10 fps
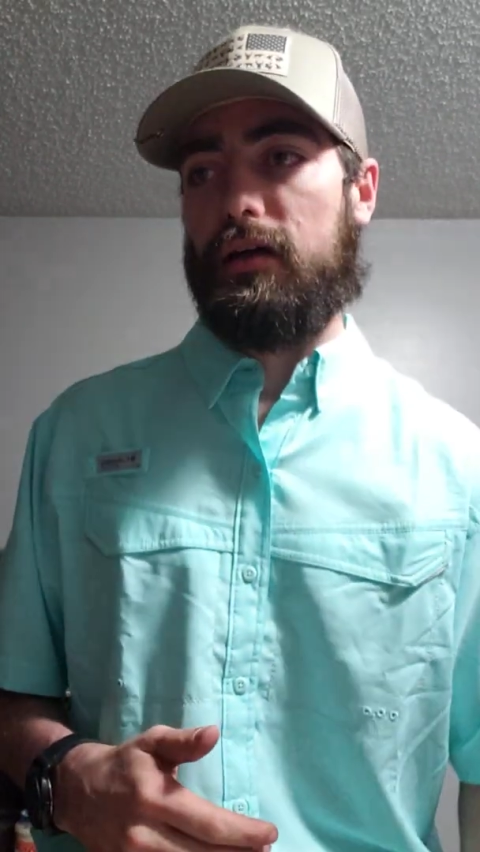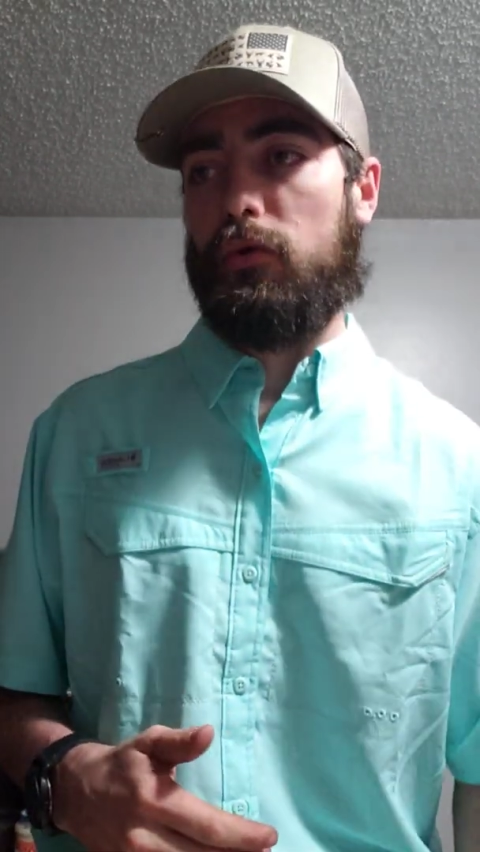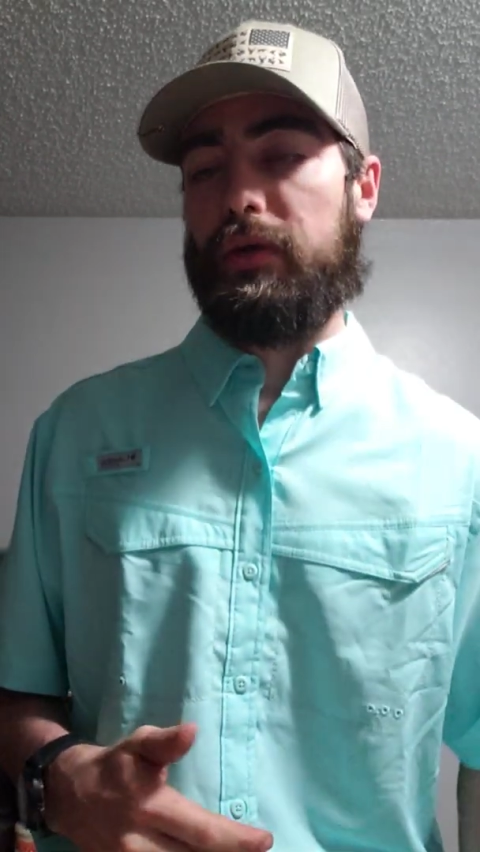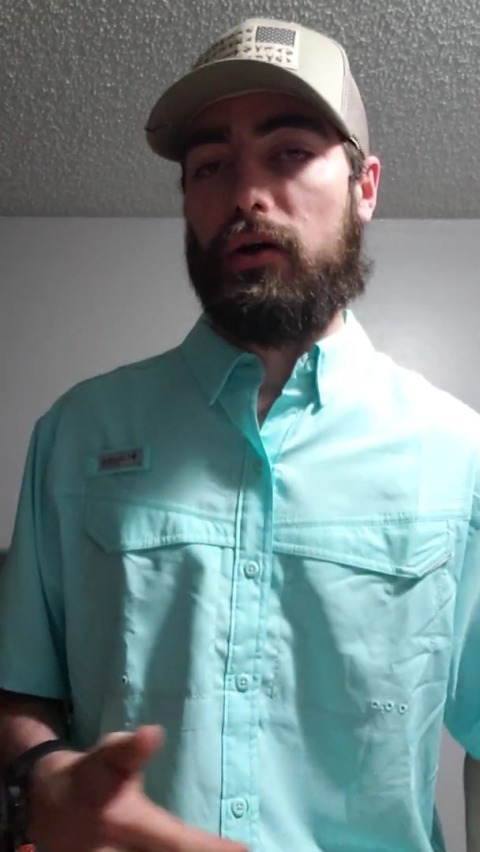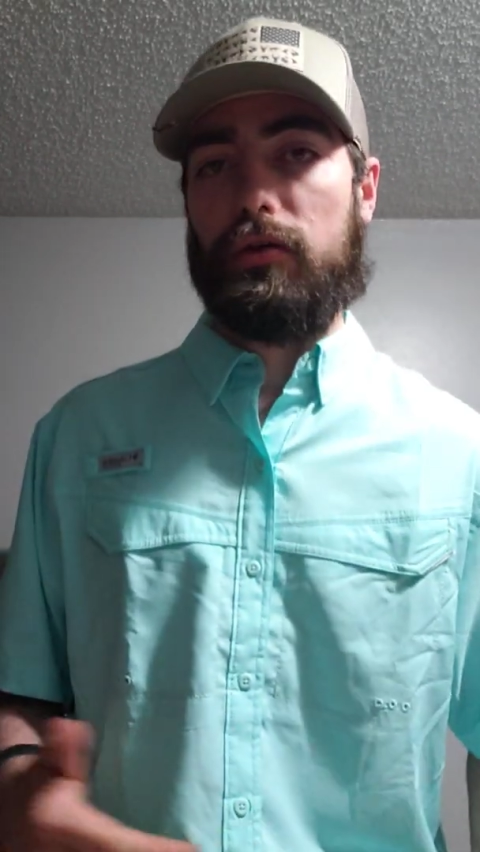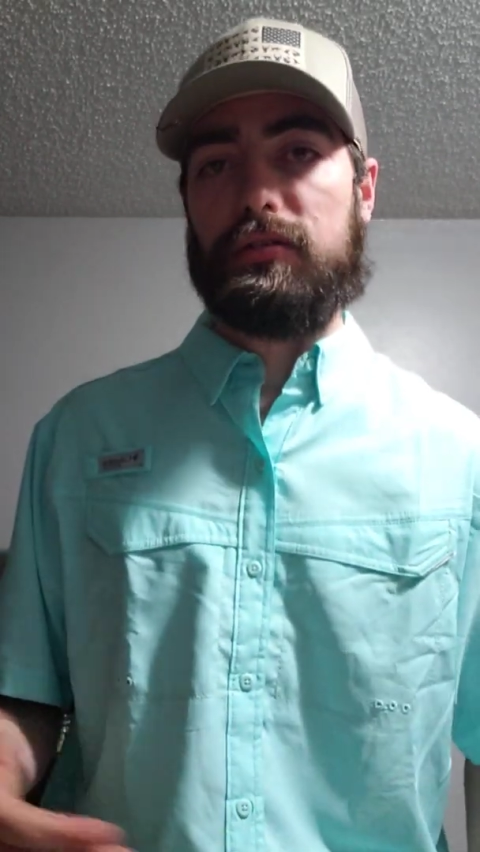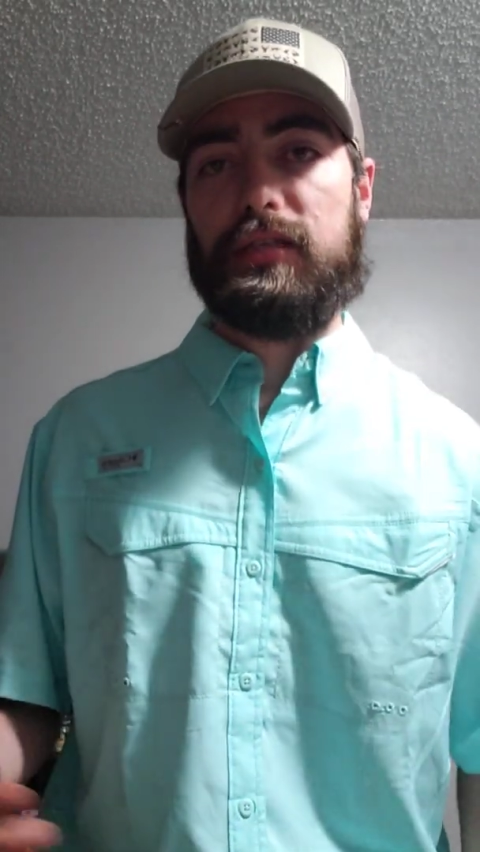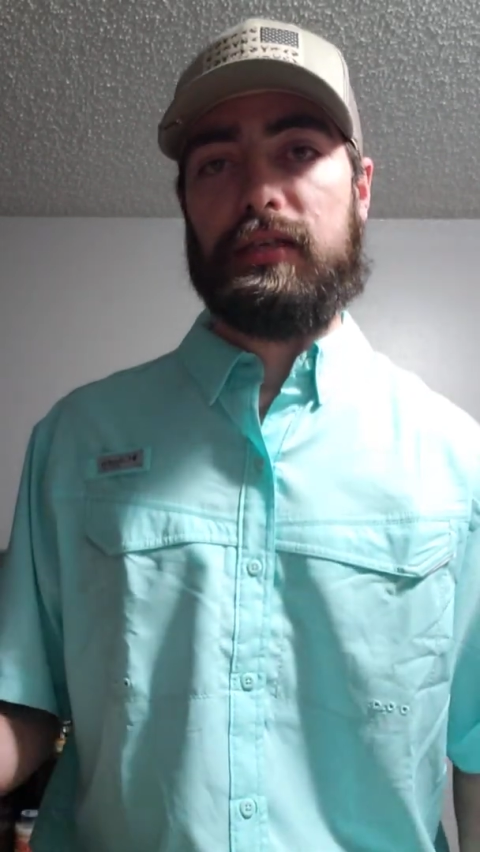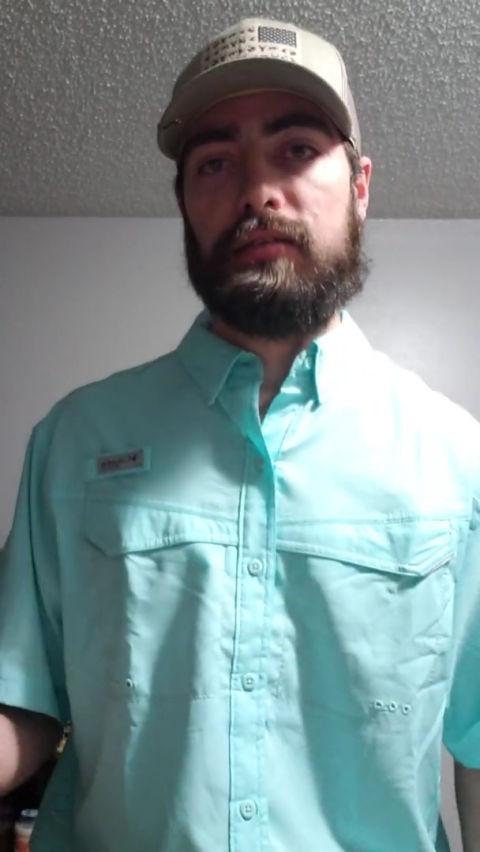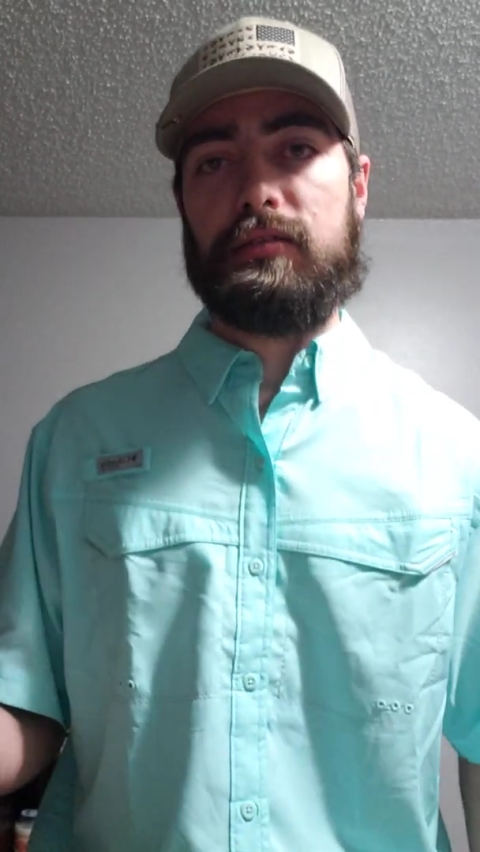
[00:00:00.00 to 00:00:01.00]
We are
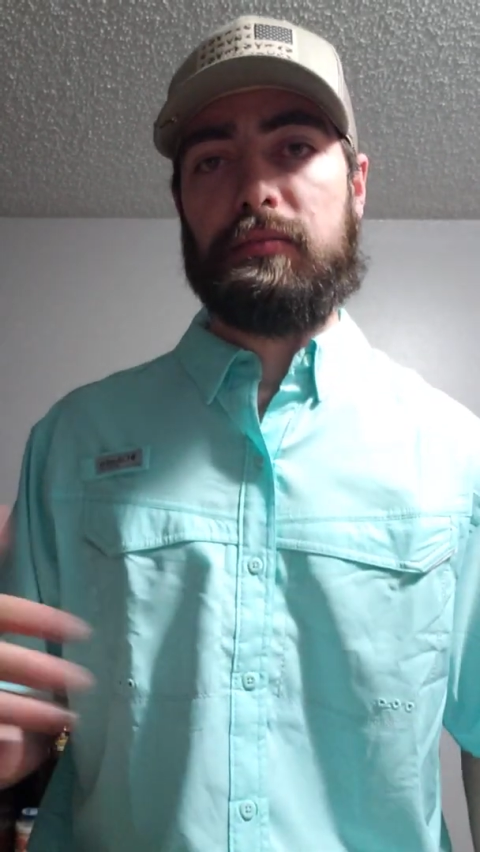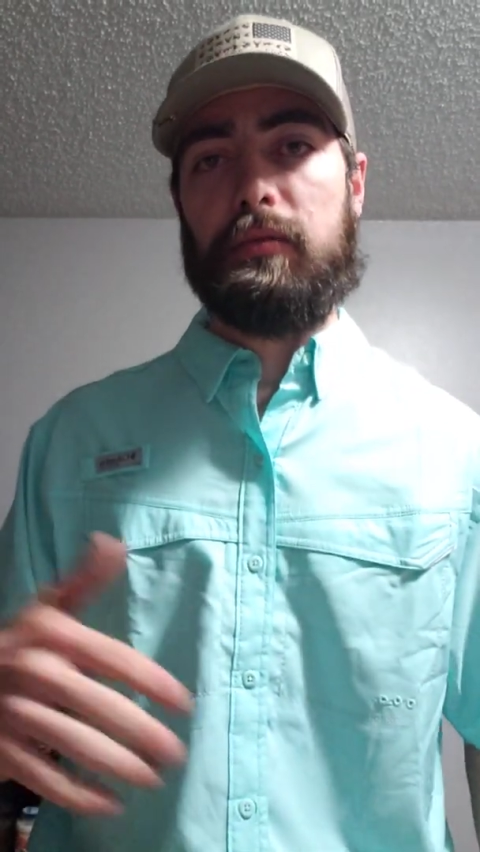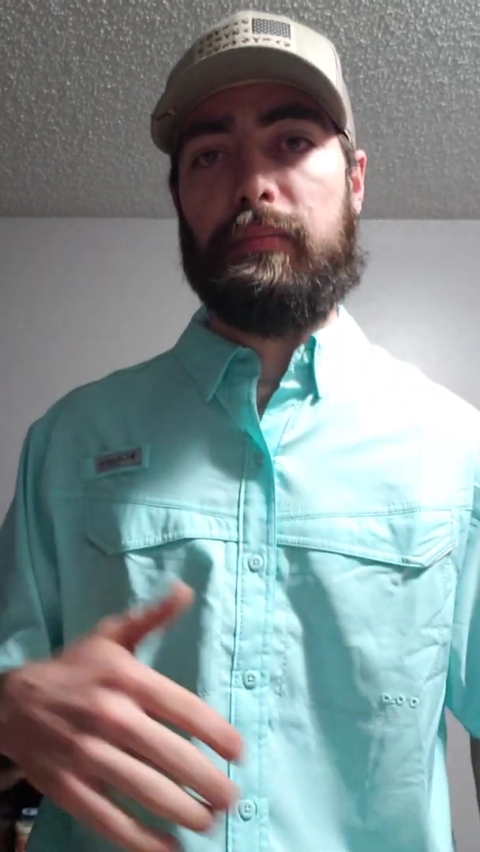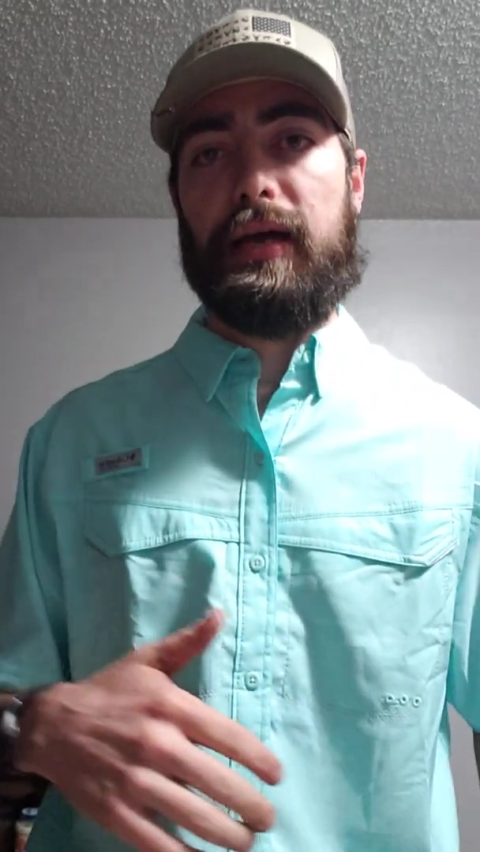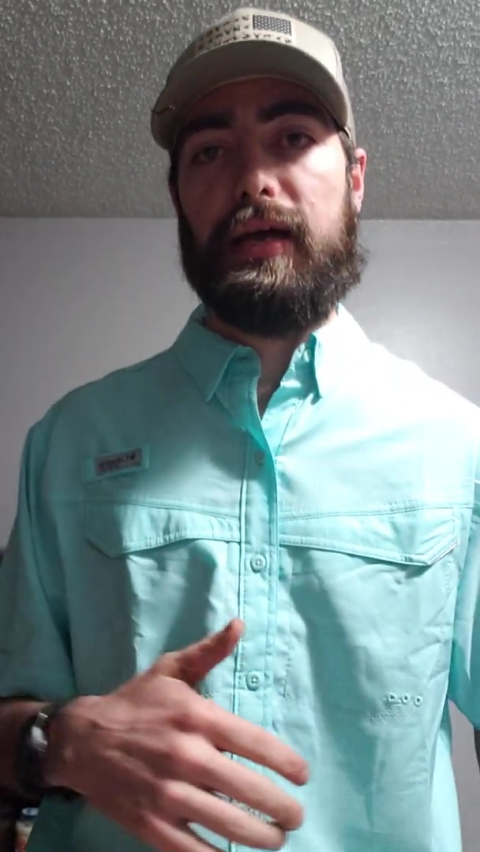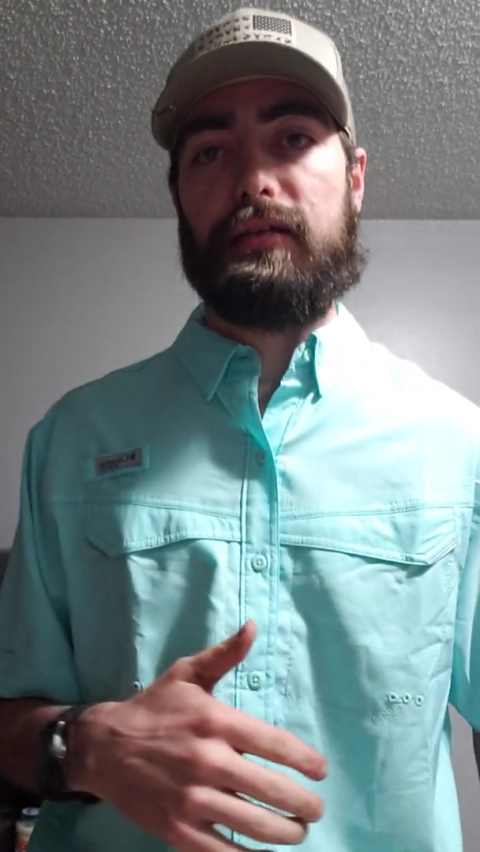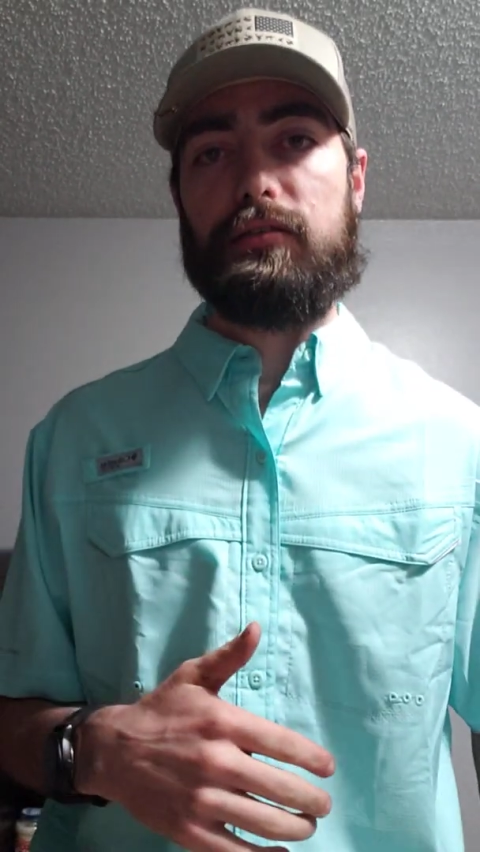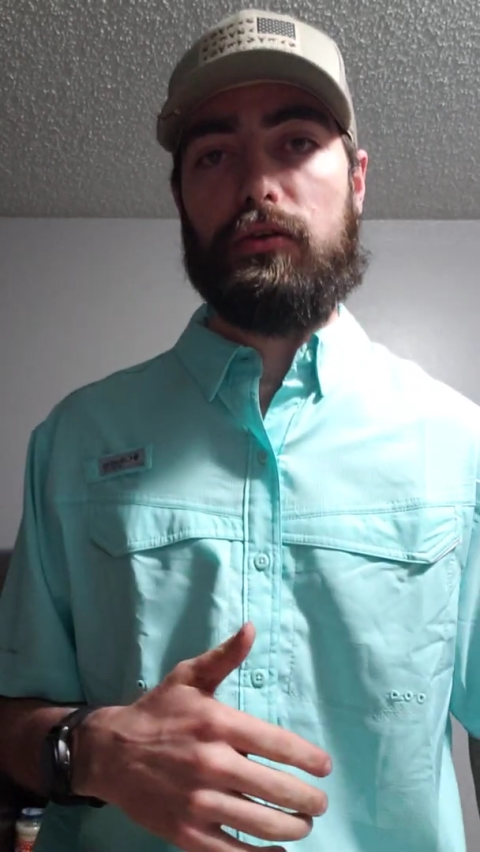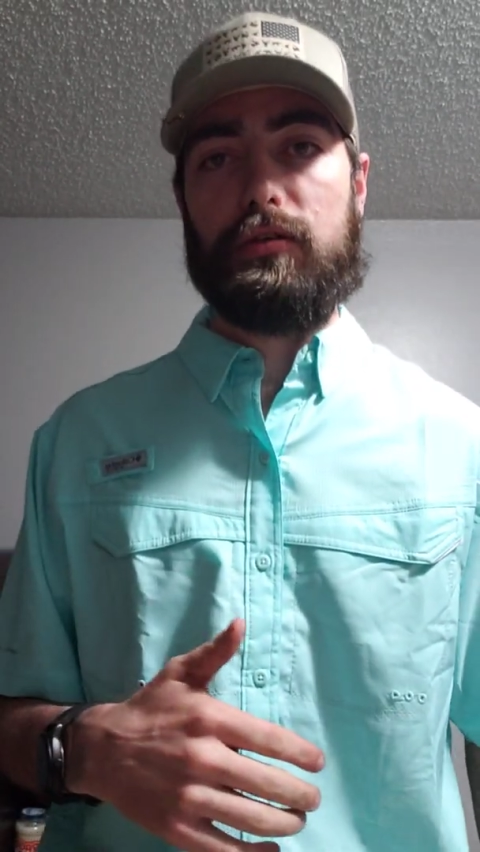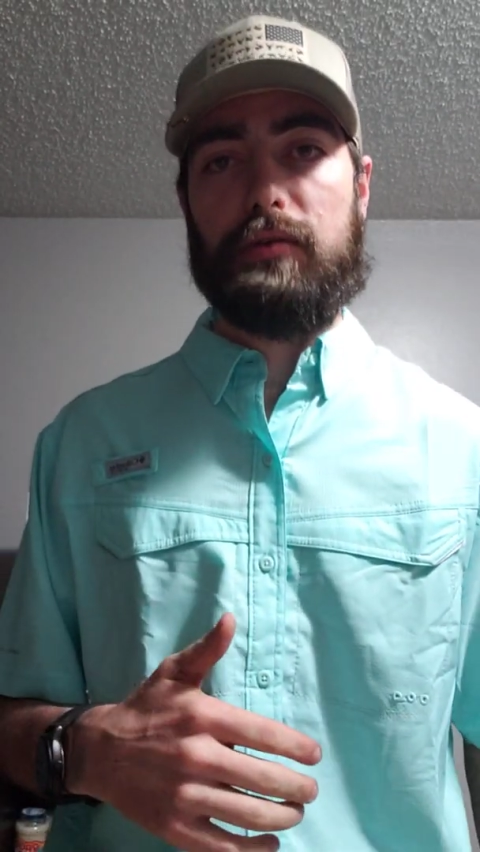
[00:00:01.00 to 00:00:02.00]
seeing some of the
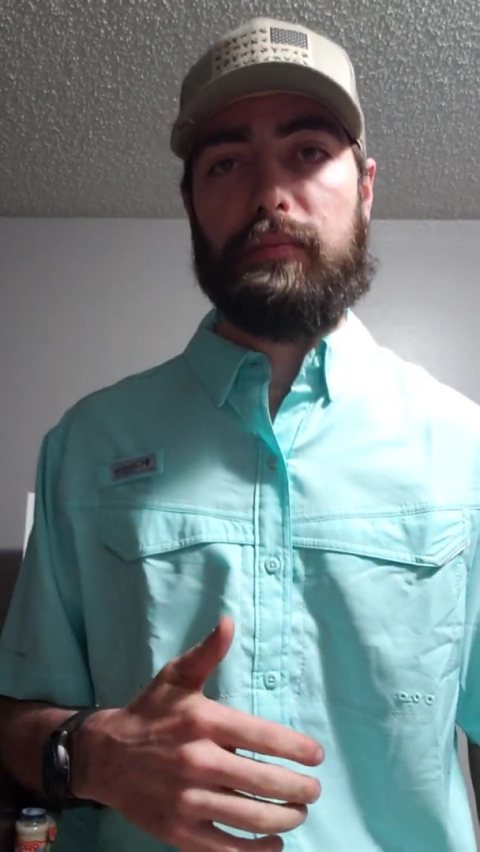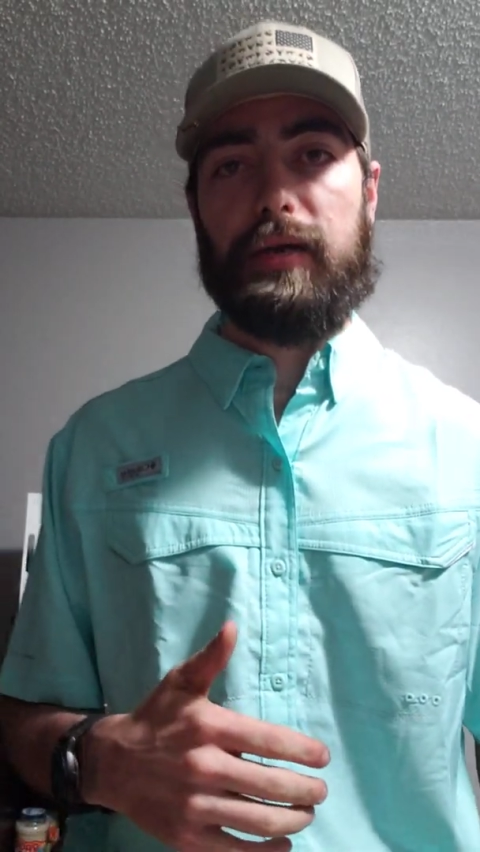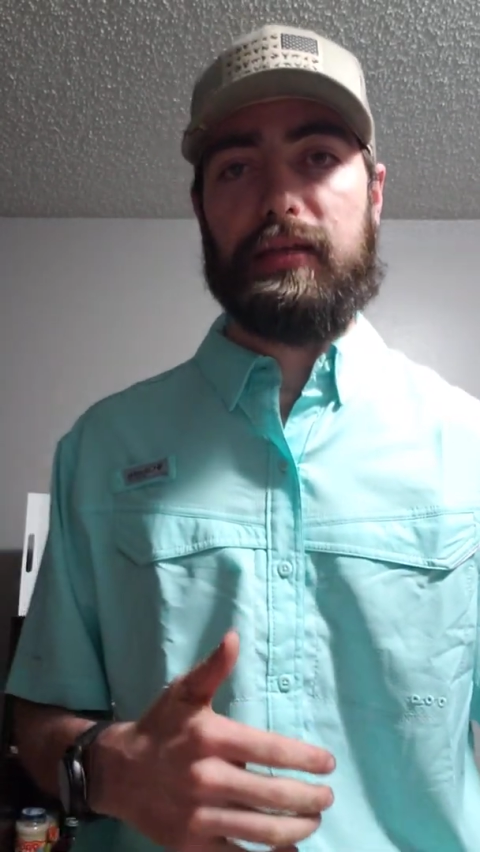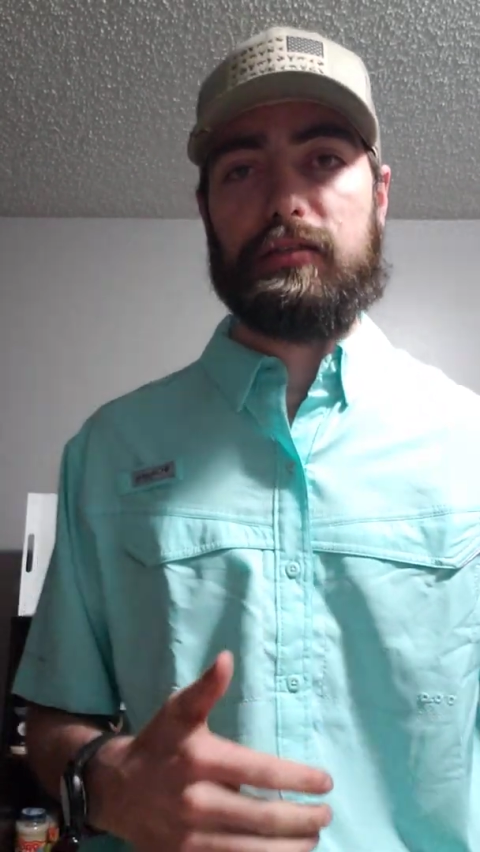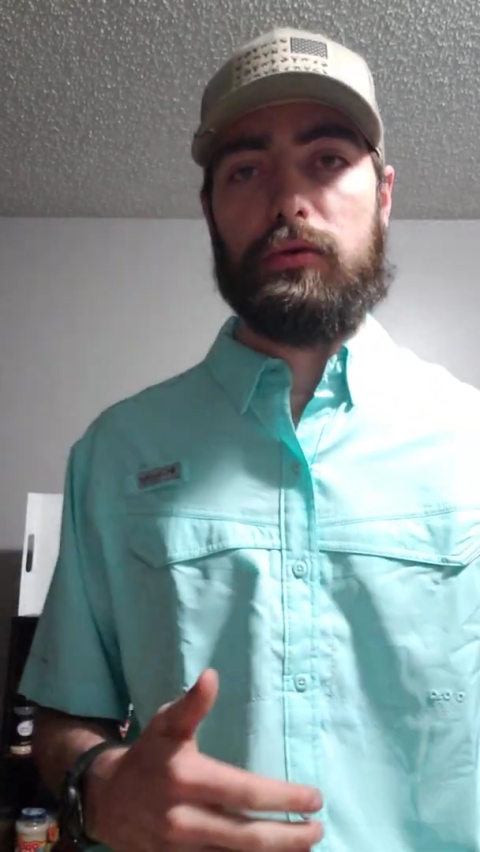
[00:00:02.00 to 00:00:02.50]
bass, largemouth bass,